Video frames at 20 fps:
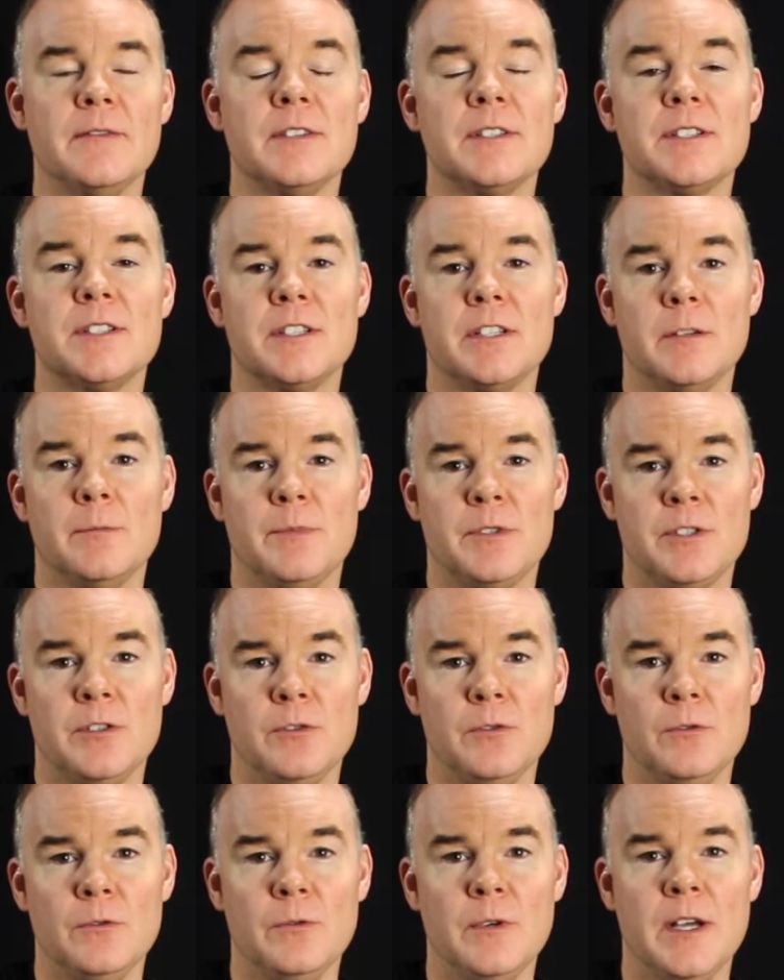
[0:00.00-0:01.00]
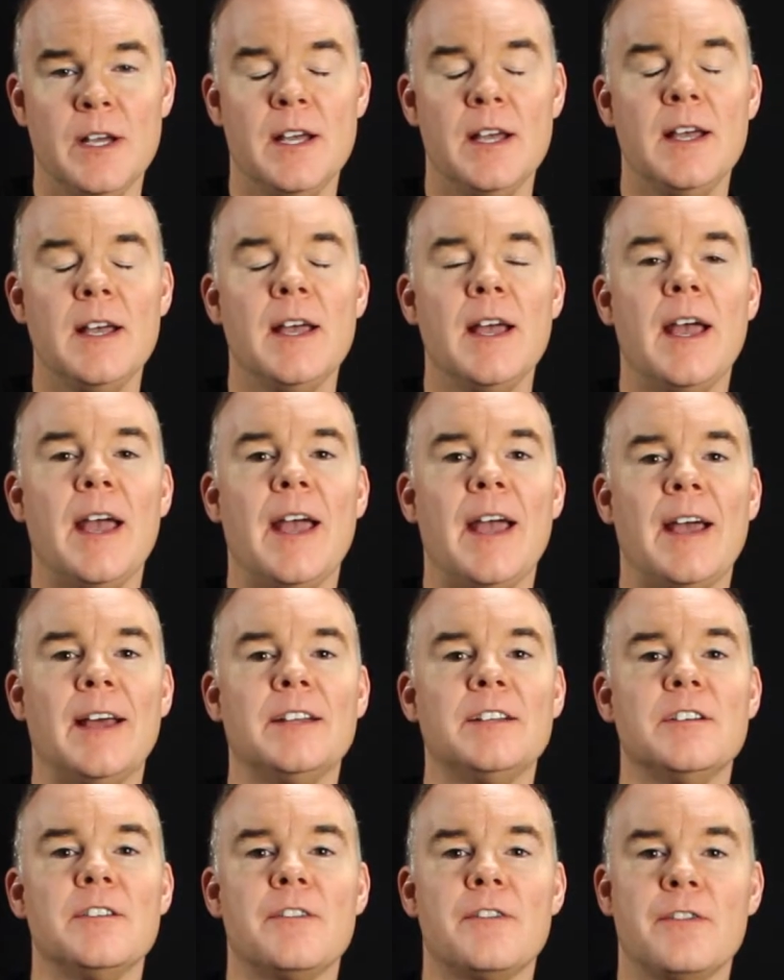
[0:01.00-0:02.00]
skip two,
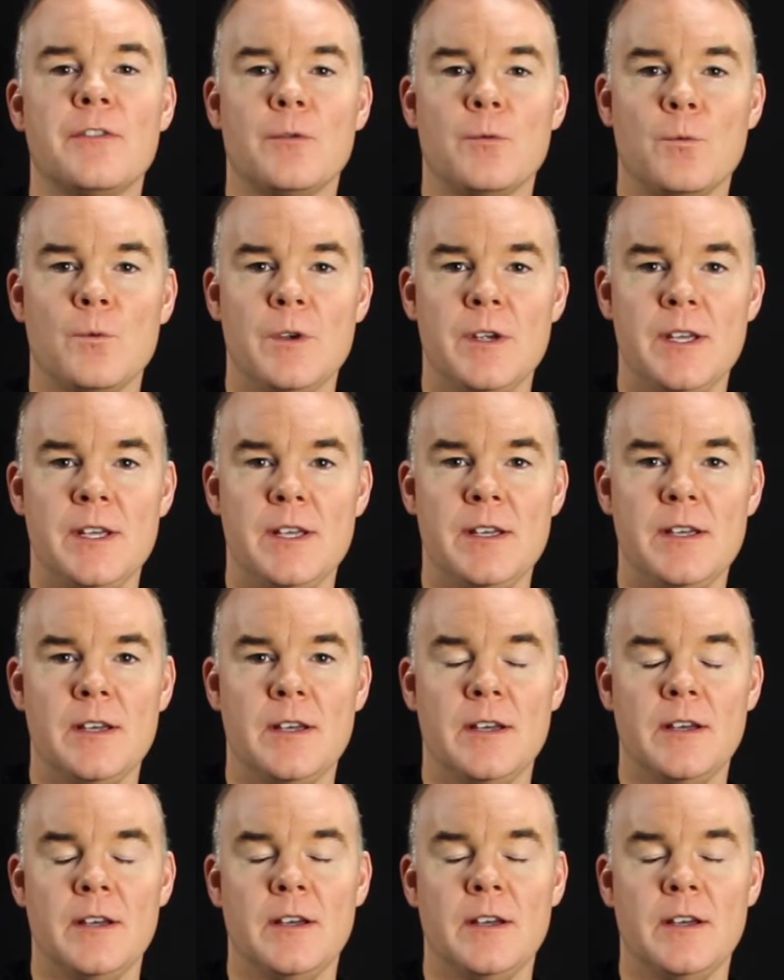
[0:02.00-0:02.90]
and a three,